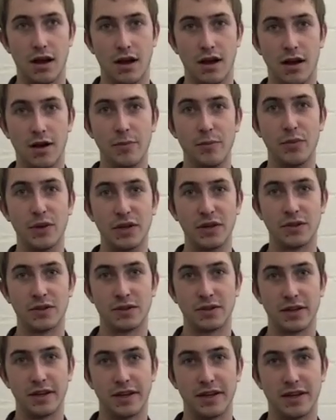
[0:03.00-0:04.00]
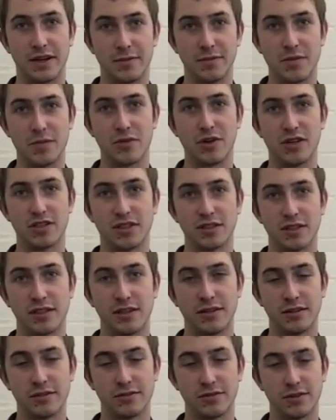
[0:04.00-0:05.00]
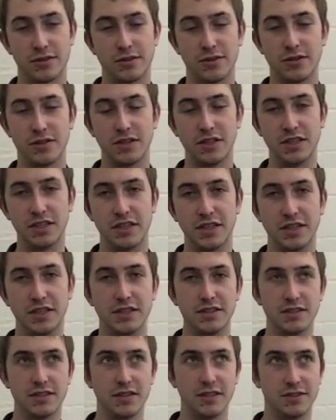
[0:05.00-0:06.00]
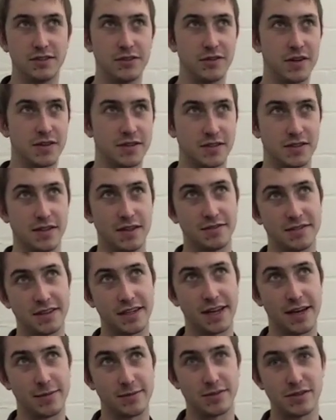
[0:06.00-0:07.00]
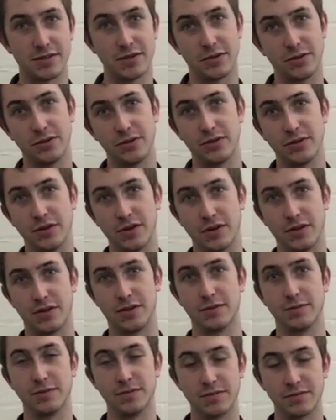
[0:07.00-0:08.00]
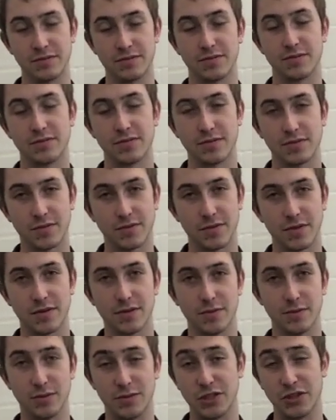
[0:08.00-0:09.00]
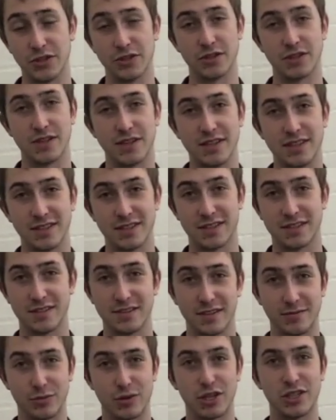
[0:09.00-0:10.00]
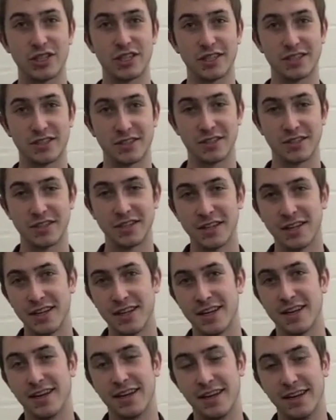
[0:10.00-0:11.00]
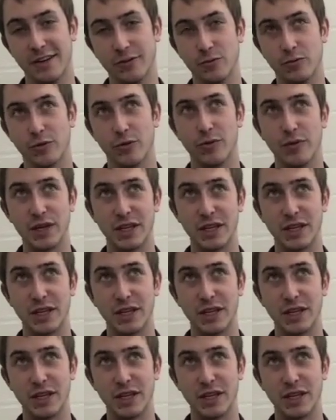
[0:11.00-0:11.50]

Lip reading: I'm Bill, and I'm the project leader for the 2011 Capstone material science project, and we're